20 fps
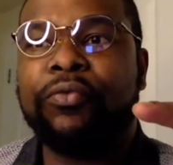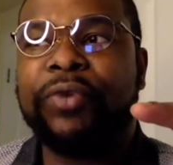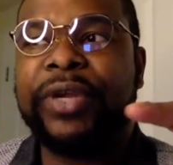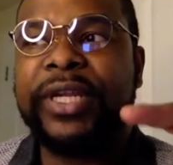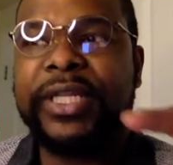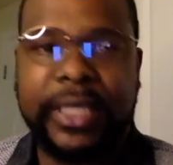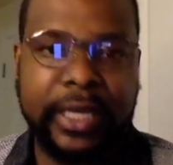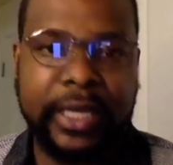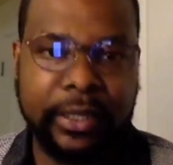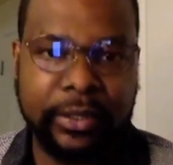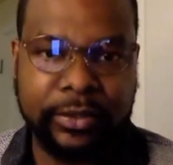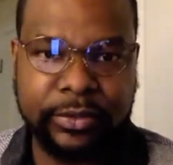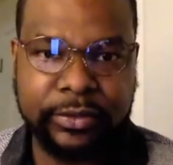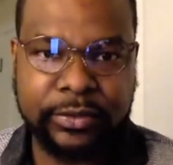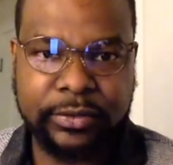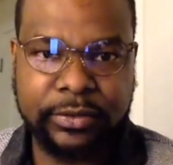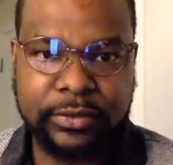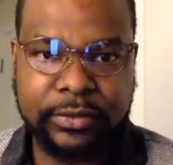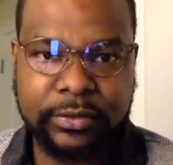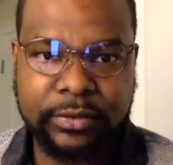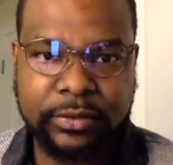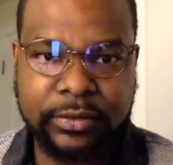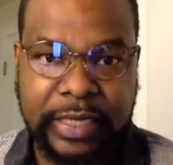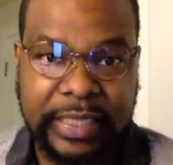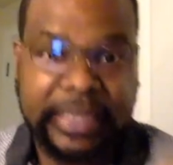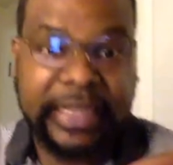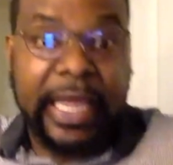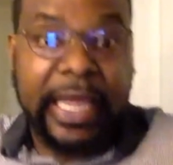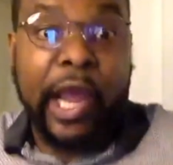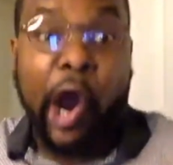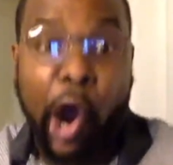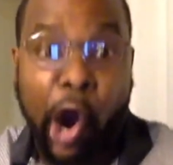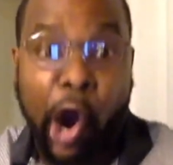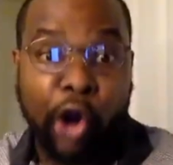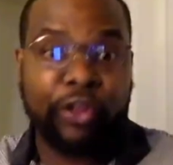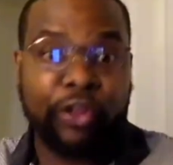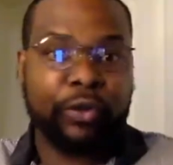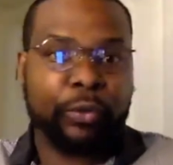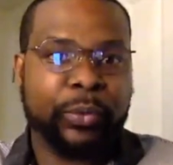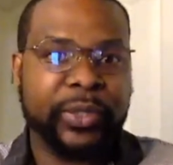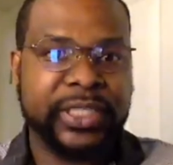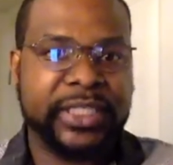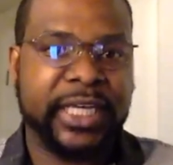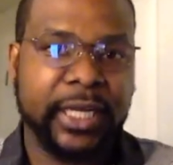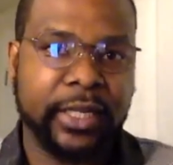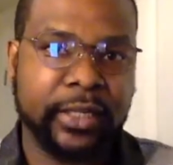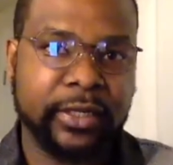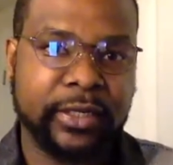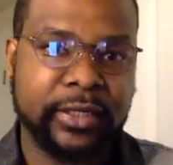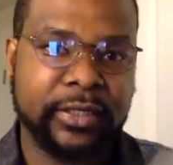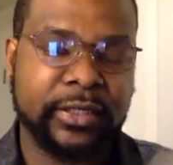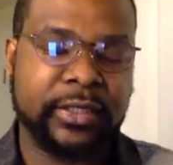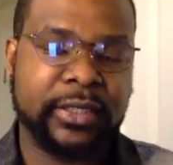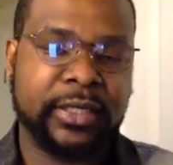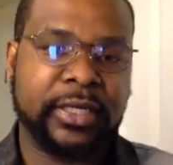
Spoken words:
retailers. Like they are the retailer,